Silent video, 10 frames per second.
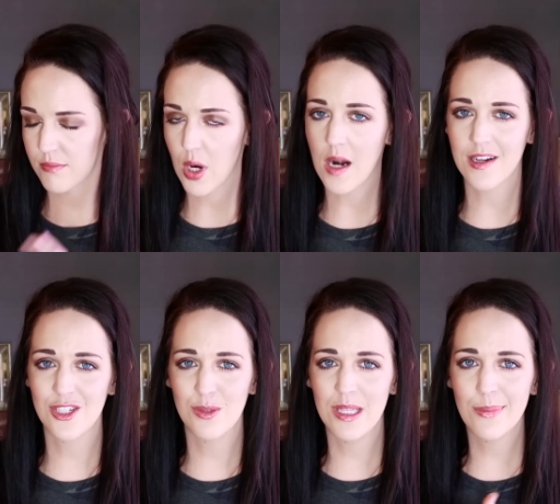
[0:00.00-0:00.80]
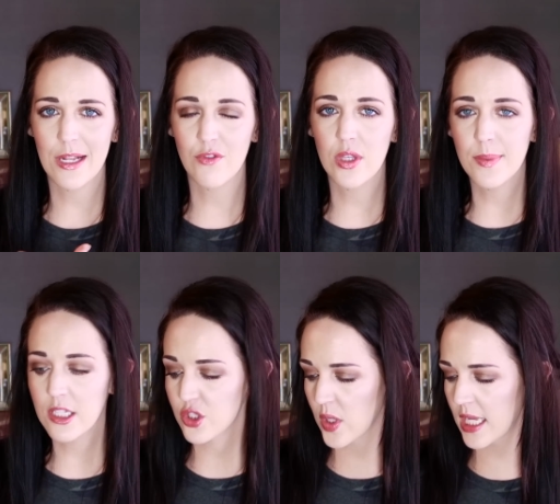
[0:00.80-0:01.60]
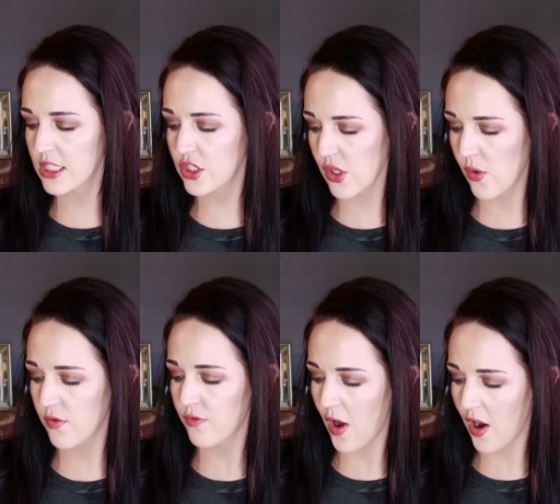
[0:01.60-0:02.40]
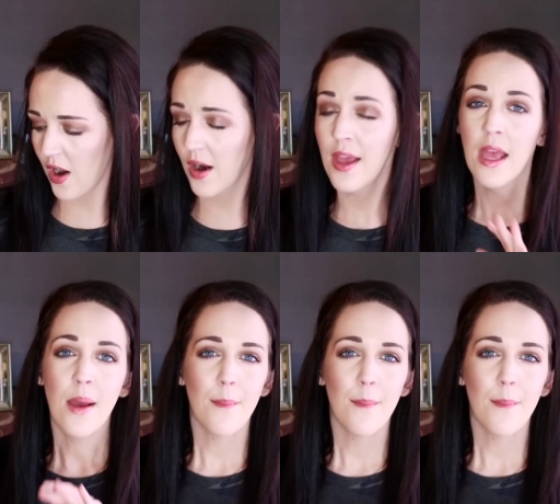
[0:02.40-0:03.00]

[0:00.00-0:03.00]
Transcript: product to me, but I've really been enjoying it so far,